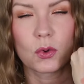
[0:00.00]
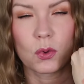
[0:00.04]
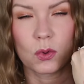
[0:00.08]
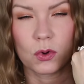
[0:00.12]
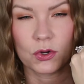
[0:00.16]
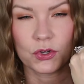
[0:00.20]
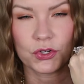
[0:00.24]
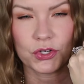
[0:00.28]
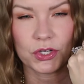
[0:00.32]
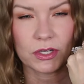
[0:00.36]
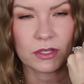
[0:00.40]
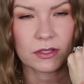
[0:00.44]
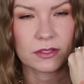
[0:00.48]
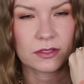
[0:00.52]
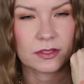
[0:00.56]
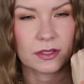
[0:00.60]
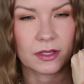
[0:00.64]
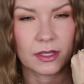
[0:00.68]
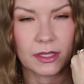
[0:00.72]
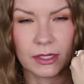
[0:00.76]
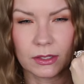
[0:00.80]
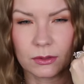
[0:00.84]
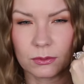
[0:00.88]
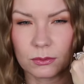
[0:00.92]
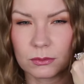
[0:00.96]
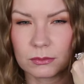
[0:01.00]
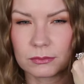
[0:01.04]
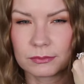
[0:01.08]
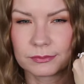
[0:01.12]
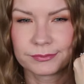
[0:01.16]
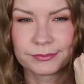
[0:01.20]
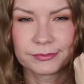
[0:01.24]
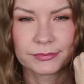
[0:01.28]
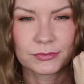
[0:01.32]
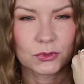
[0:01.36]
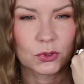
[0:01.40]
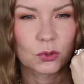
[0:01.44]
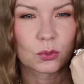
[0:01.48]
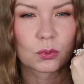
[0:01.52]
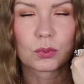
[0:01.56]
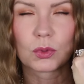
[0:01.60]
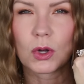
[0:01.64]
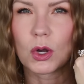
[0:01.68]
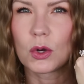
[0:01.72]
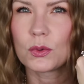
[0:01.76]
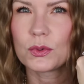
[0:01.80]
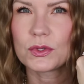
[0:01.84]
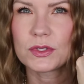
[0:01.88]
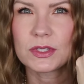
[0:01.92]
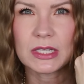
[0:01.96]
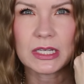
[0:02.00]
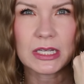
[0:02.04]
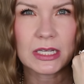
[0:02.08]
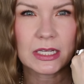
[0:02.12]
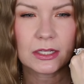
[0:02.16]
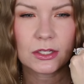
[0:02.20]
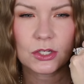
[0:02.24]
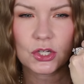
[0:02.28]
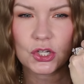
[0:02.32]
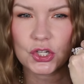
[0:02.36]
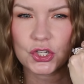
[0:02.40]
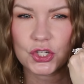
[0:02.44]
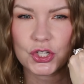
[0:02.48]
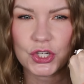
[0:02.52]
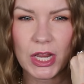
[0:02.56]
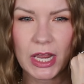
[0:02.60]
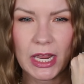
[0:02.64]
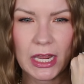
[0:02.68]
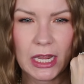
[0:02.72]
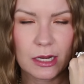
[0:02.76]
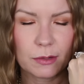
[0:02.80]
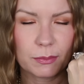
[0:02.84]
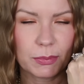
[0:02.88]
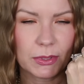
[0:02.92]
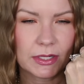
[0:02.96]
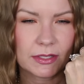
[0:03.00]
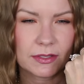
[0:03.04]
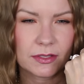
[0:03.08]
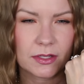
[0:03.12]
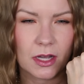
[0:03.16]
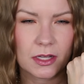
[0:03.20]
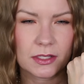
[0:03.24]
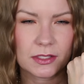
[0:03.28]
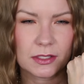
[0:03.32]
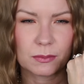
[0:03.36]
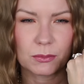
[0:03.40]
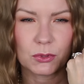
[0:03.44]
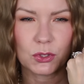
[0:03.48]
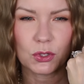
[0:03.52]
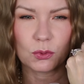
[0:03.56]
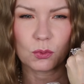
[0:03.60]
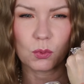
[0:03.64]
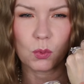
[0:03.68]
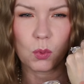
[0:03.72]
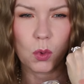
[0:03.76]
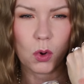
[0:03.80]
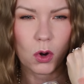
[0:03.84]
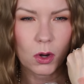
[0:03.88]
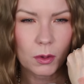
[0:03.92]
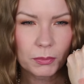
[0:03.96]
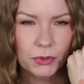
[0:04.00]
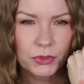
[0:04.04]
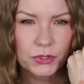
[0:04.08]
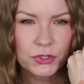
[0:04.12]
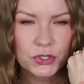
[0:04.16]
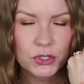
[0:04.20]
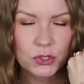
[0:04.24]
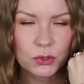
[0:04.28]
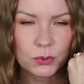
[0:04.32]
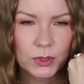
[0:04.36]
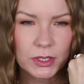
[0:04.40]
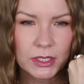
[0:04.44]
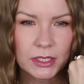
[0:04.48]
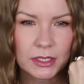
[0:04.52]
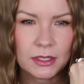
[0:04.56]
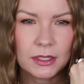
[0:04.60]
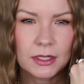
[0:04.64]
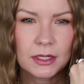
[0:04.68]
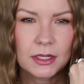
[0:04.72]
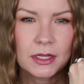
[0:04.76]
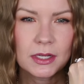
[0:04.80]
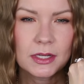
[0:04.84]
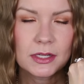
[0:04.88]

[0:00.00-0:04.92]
gorgeous like rosy shade, but it's got some good warmth to it.